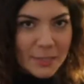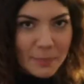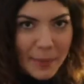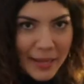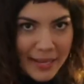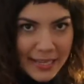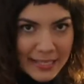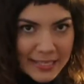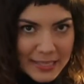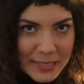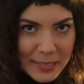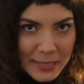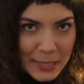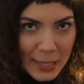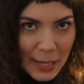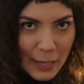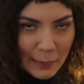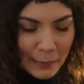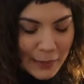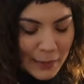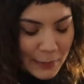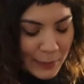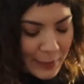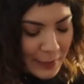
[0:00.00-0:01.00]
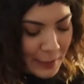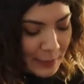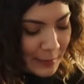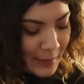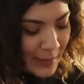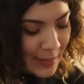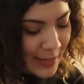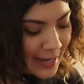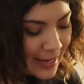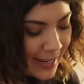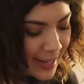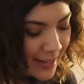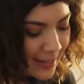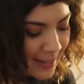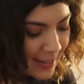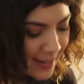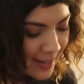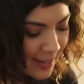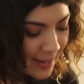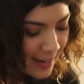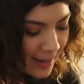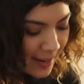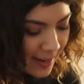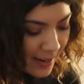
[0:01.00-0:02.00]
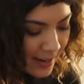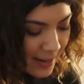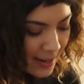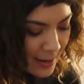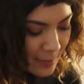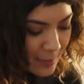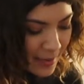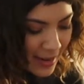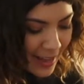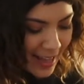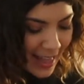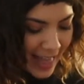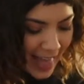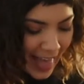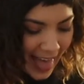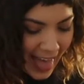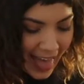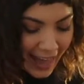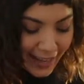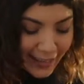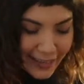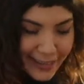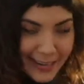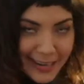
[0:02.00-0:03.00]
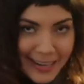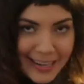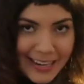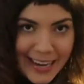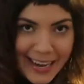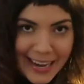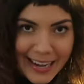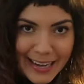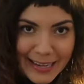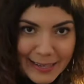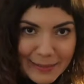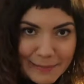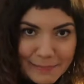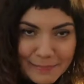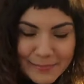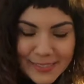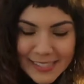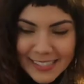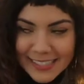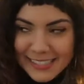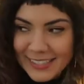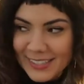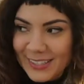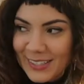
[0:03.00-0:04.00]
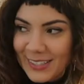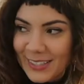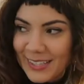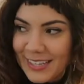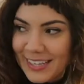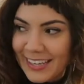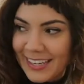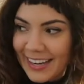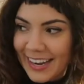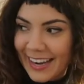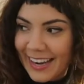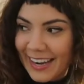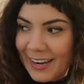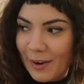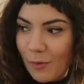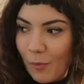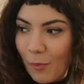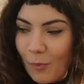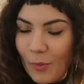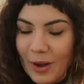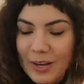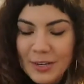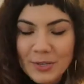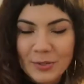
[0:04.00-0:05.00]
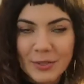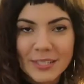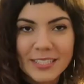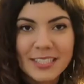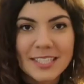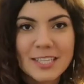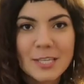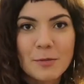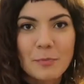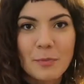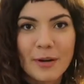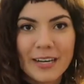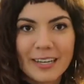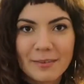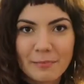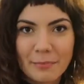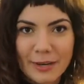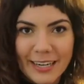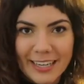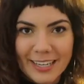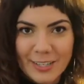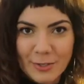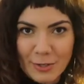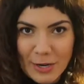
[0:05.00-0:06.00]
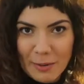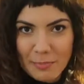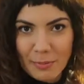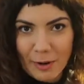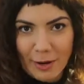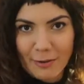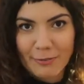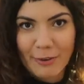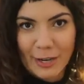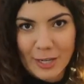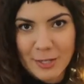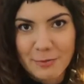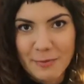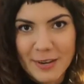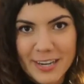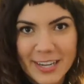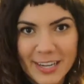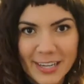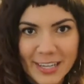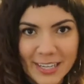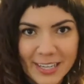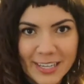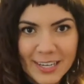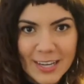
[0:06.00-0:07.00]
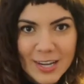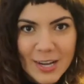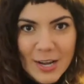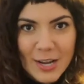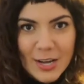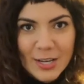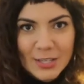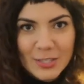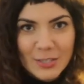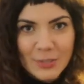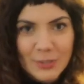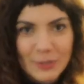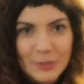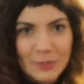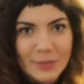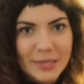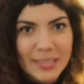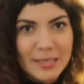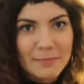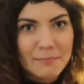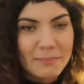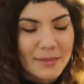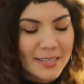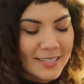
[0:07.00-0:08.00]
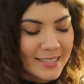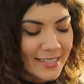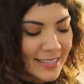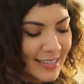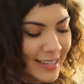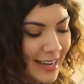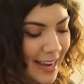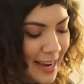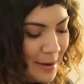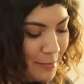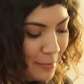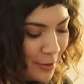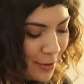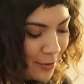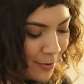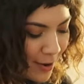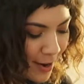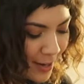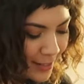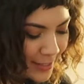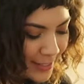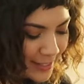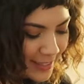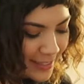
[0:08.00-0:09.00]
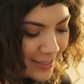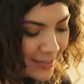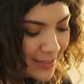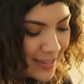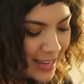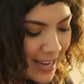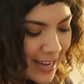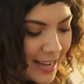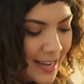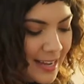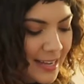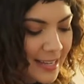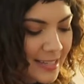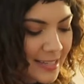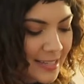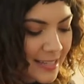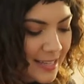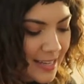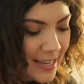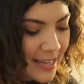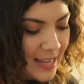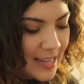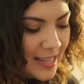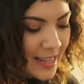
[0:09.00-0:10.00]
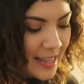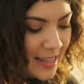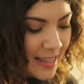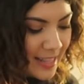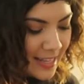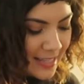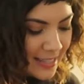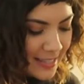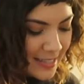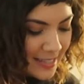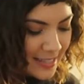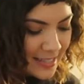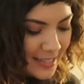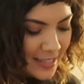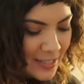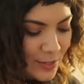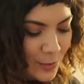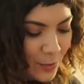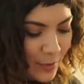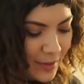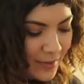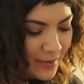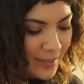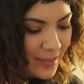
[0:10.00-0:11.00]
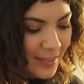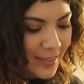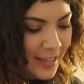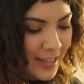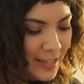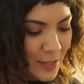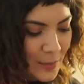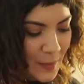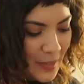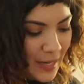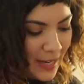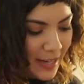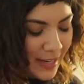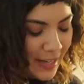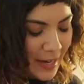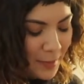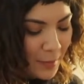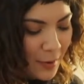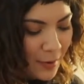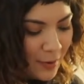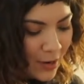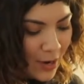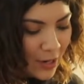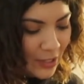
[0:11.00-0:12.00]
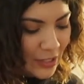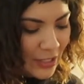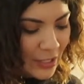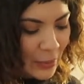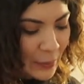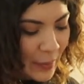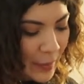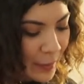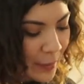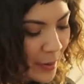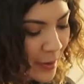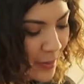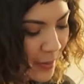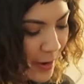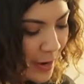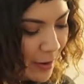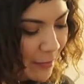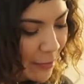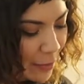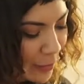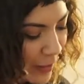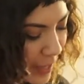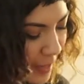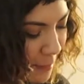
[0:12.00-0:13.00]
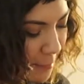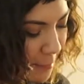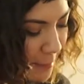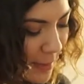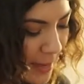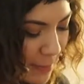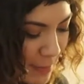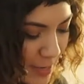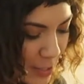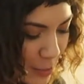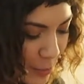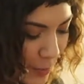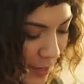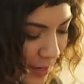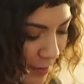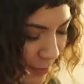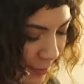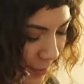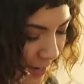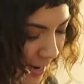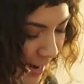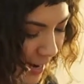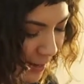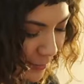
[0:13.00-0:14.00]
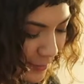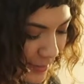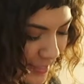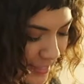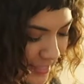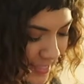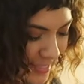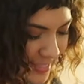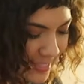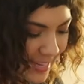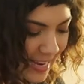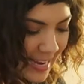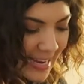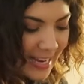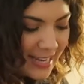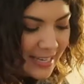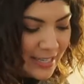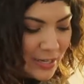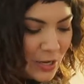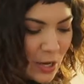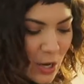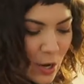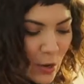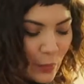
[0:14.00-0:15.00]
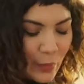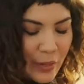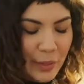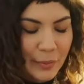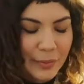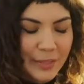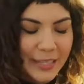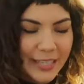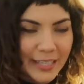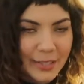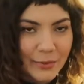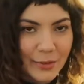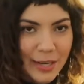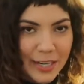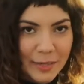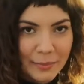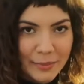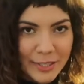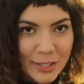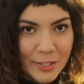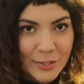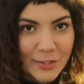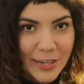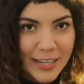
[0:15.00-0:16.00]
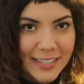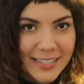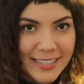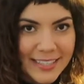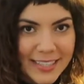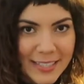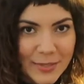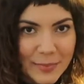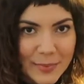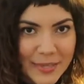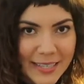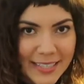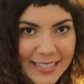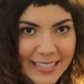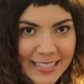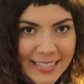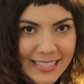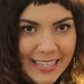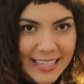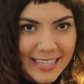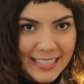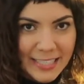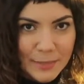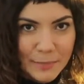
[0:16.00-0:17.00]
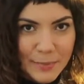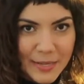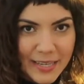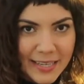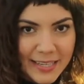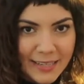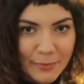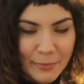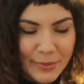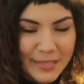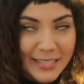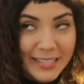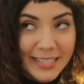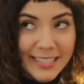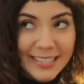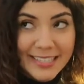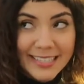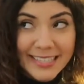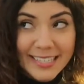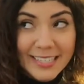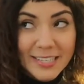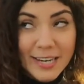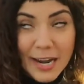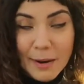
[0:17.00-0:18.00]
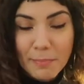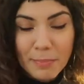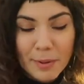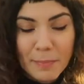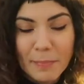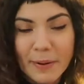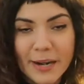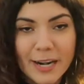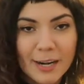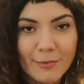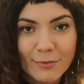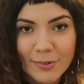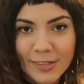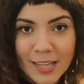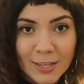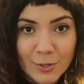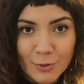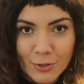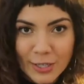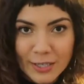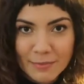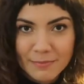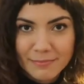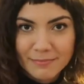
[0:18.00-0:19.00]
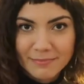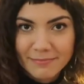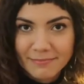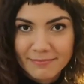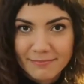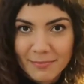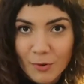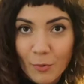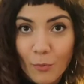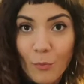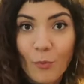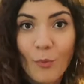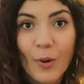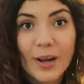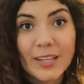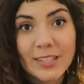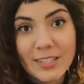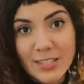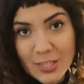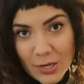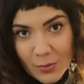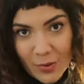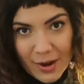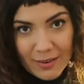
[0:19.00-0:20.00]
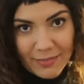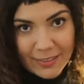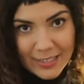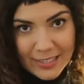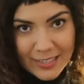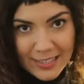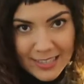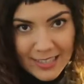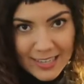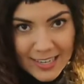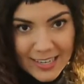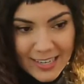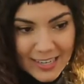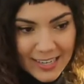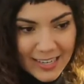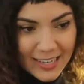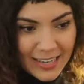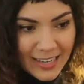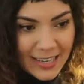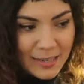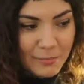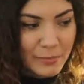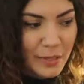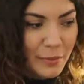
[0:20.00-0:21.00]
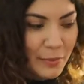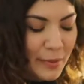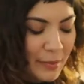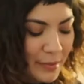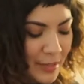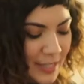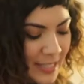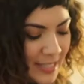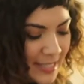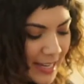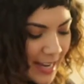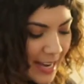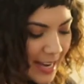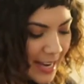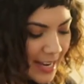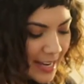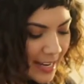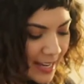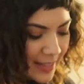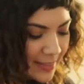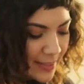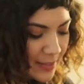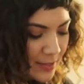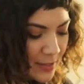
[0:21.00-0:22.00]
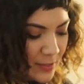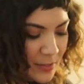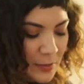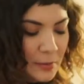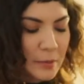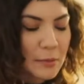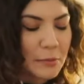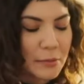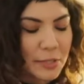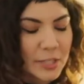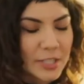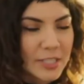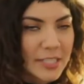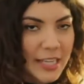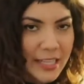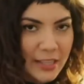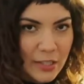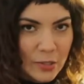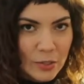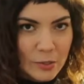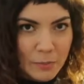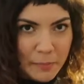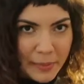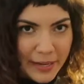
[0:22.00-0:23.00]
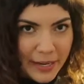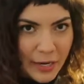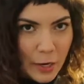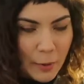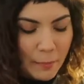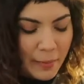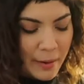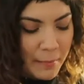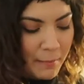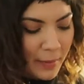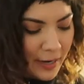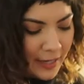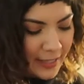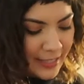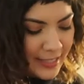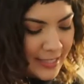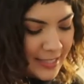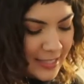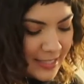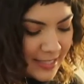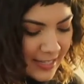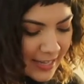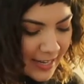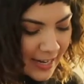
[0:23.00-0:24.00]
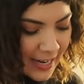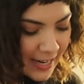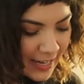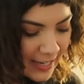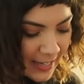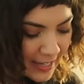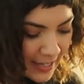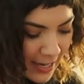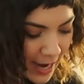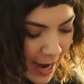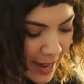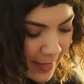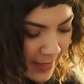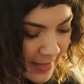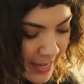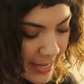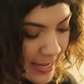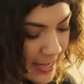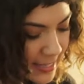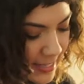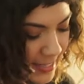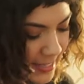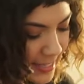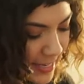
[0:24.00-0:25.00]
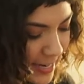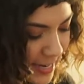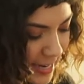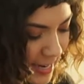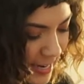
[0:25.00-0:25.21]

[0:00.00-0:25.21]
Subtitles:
space, common room area, Ellen and I took a wondrous spring break trip our freshman year to Ibiza and Morocco, and this is one of the things we got in Morocco. We were there for like maybe 24 hours and we were incredibly stressed because we did not prepare for that trip whatsoever. And we were staying in the souk, which is like those big open markets, and I got this.